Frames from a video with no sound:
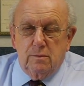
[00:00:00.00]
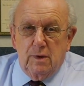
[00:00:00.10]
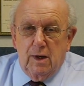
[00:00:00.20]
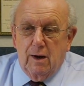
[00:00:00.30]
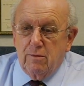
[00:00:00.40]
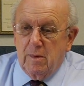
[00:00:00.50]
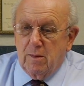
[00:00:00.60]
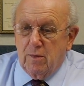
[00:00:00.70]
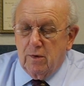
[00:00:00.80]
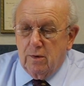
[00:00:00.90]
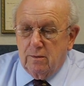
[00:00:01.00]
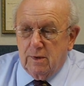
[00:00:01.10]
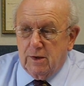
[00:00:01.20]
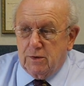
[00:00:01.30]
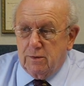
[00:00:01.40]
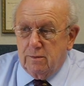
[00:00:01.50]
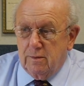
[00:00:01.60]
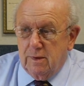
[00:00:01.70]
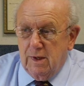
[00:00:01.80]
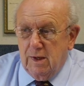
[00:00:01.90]
I remember
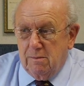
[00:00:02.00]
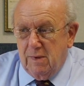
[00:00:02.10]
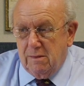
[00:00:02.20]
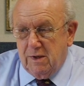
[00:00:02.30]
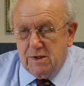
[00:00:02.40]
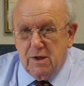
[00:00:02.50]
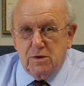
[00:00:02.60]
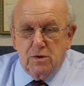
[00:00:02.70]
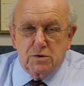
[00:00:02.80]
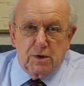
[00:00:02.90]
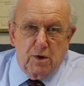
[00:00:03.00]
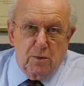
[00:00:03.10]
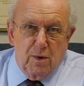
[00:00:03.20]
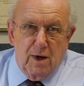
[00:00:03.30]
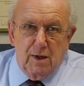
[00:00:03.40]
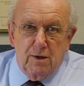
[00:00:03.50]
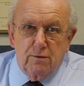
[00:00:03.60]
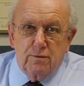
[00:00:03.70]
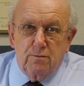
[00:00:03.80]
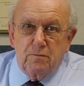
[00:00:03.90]
maybe 10 years ago where I
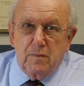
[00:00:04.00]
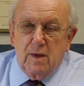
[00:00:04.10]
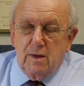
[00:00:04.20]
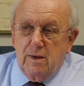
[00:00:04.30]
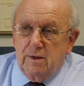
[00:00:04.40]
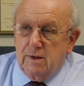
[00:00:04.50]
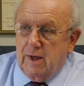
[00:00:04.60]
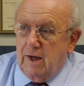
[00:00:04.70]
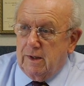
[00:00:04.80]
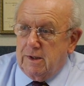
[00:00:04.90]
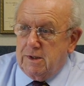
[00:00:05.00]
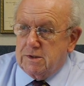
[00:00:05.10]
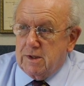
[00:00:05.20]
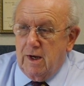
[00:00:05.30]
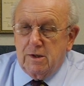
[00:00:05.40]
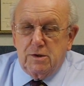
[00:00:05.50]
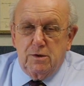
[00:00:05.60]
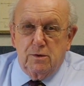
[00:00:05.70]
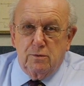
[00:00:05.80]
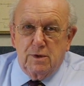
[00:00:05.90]
live, the county decided
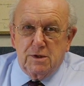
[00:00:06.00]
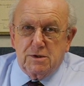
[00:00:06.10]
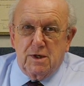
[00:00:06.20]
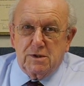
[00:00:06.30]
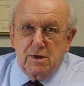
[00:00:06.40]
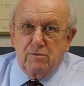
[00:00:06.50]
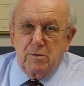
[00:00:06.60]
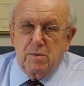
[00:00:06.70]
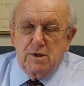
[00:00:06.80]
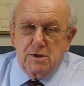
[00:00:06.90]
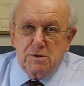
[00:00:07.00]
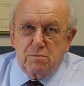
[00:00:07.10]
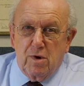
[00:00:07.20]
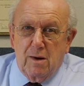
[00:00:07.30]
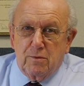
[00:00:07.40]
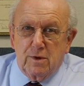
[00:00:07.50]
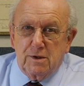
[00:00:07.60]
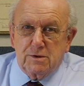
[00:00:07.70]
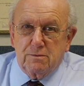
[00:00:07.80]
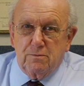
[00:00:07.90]
to reassess everybody's
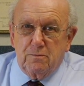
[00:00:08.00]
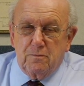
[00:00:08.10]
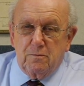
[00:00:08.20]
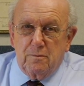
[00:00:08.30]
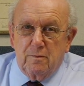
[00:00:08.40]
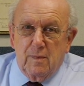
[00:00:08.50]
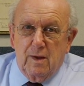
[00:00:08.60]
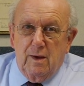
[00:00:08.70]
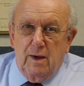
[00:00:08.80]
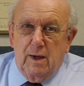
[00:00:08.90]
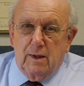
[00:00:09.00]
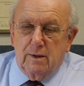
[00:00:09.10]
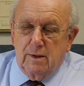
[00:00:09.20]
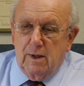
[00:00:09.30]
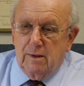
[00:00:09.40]
properties. And